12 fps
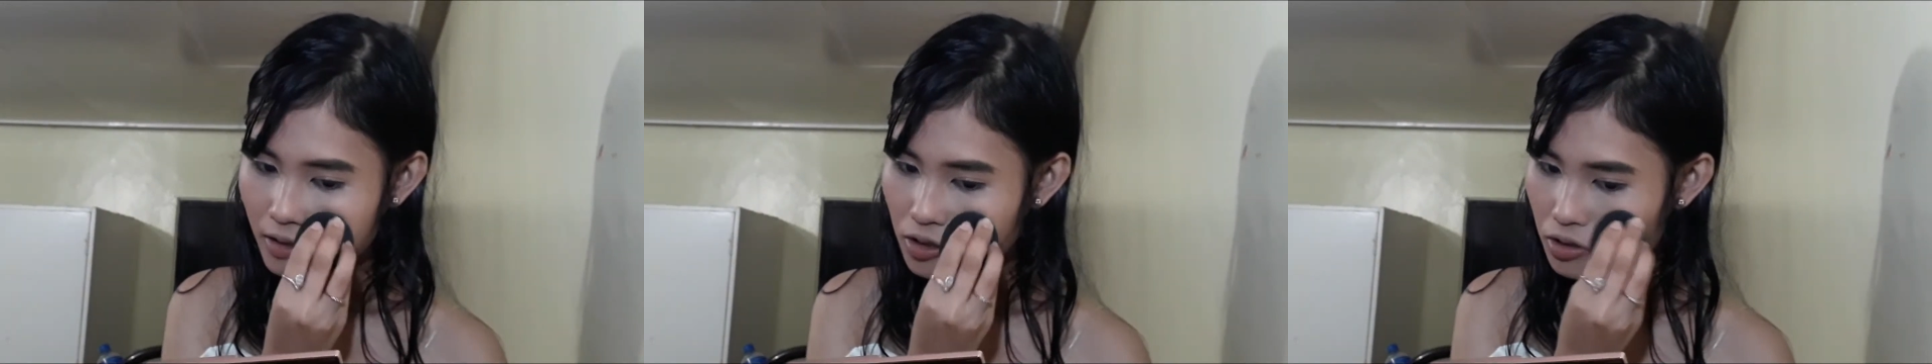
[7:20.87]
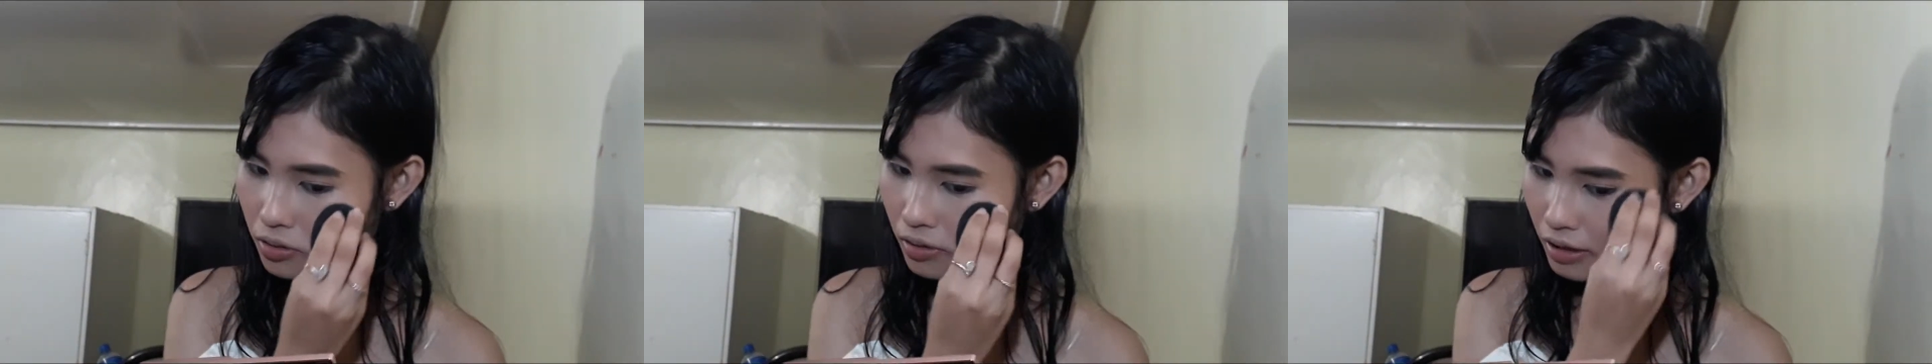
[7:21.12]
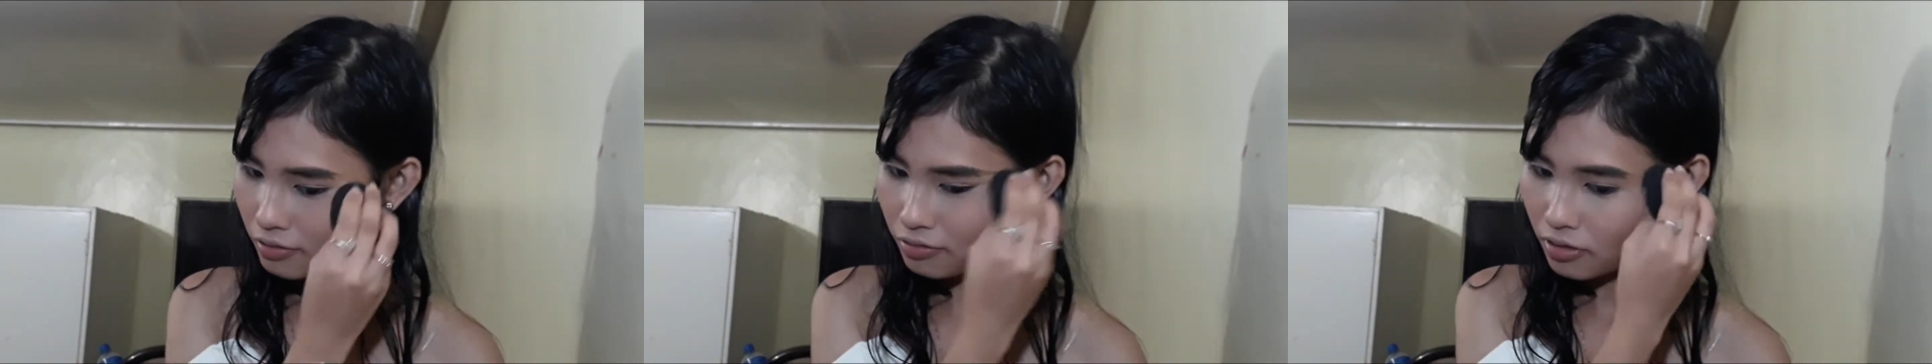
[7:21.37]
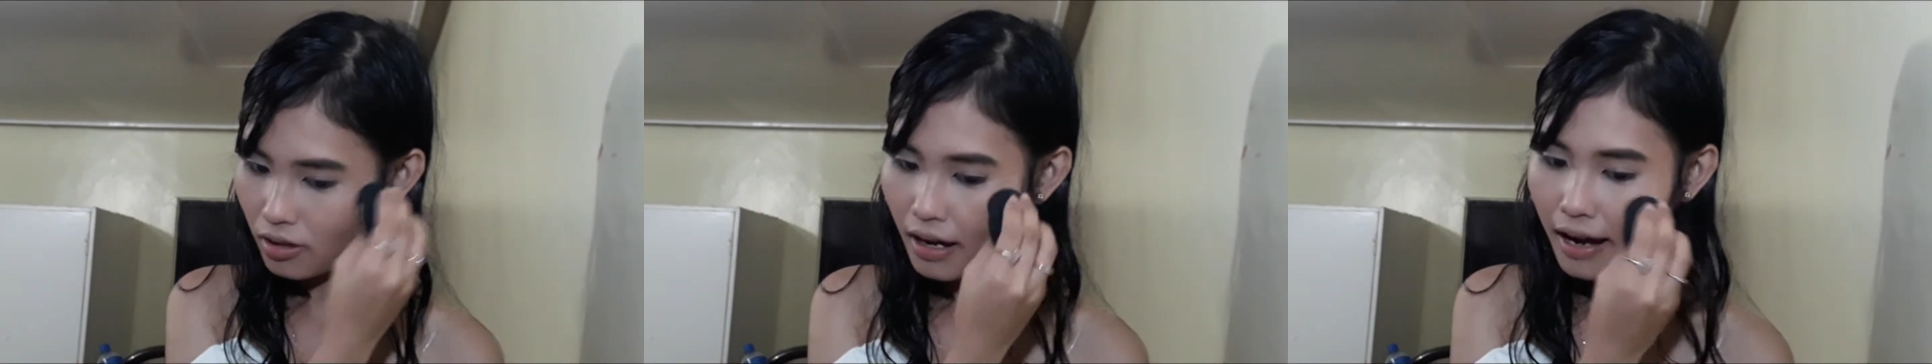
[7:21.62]
So if
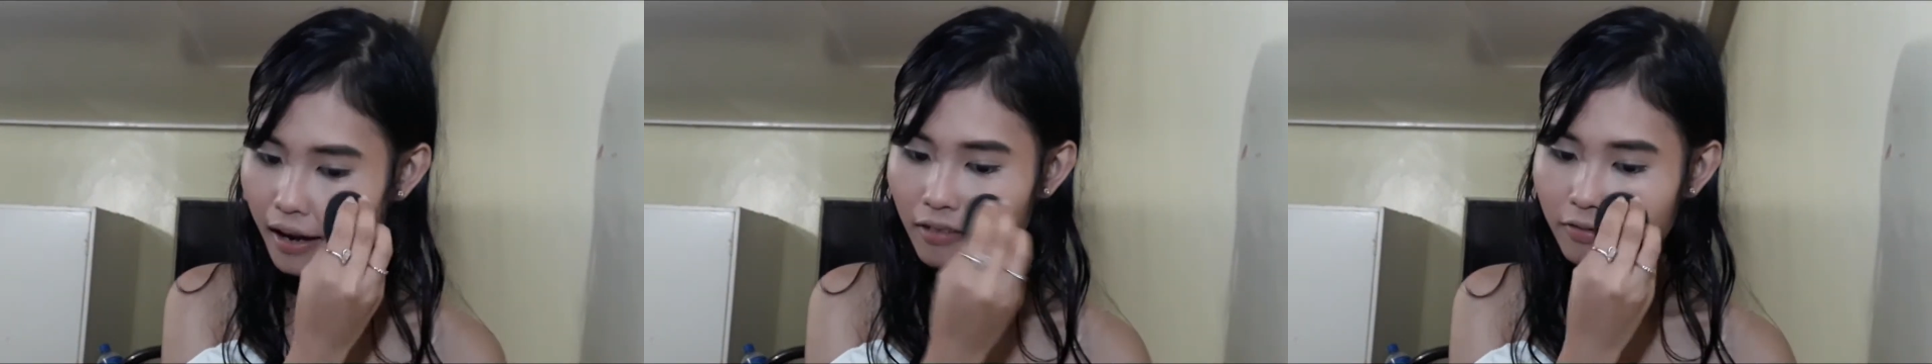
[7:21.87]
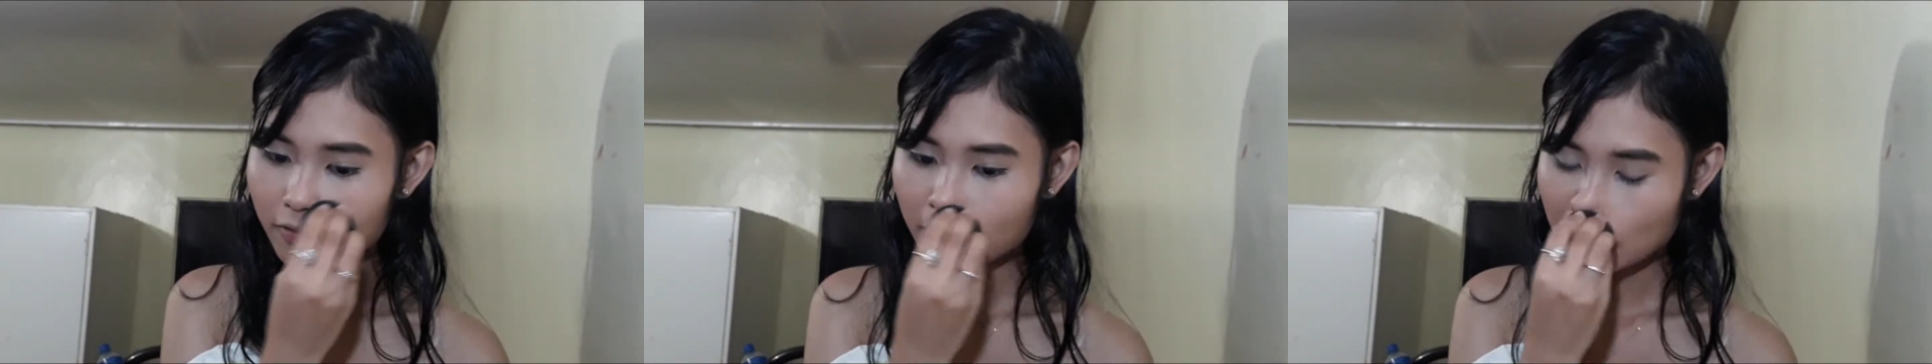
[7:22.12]
you have